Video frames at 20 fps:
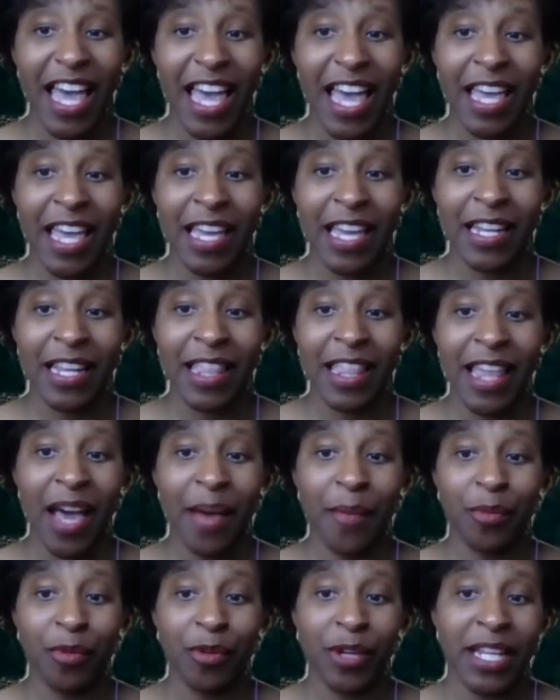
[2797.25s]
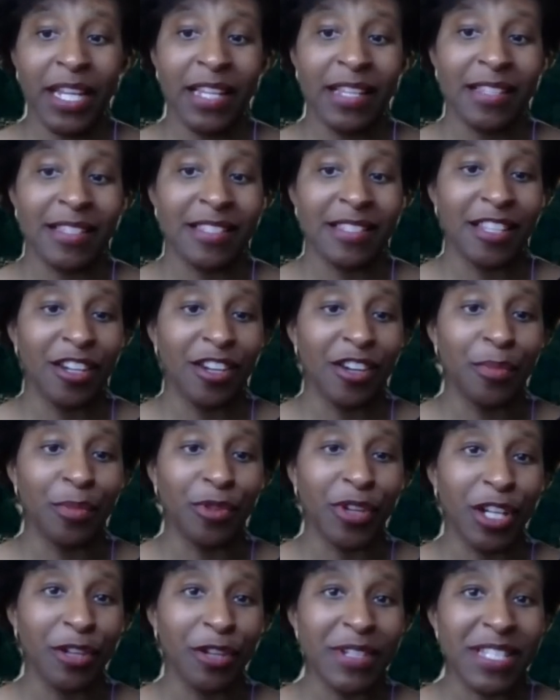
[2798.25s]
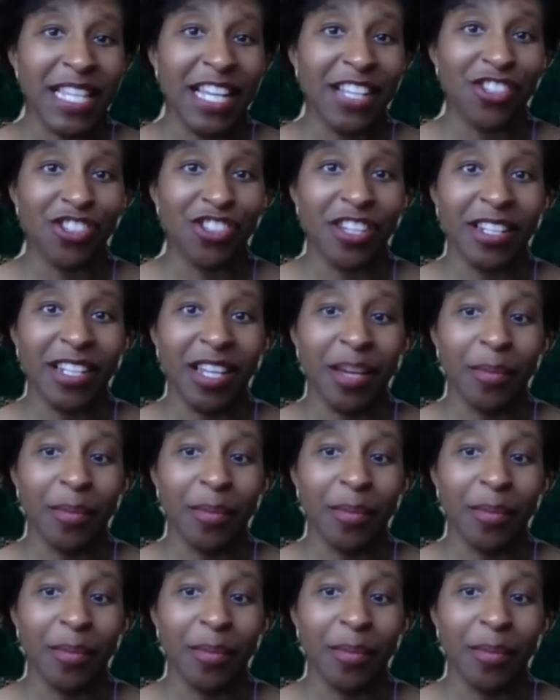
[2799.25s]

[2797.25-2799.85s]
and that brings their employee retention